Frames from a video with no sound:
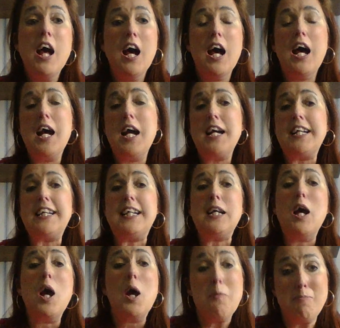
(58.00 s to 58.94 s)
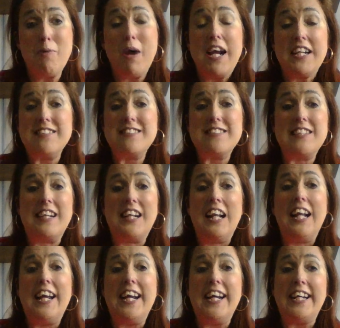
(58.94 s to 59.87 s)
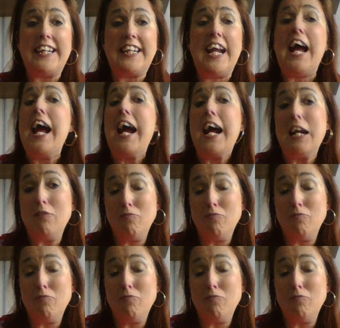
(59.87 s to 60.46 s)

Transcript: A, uh, basically a